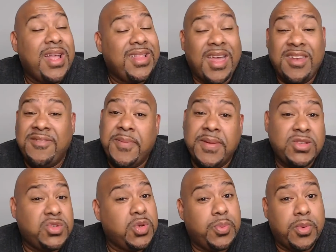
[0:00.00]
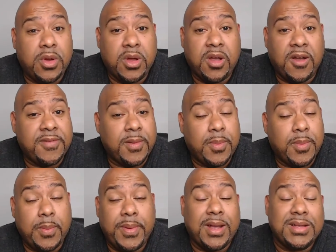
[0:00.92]
that have been super
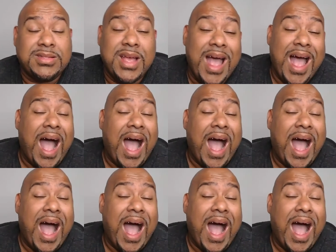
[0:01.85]
uncomfortable, because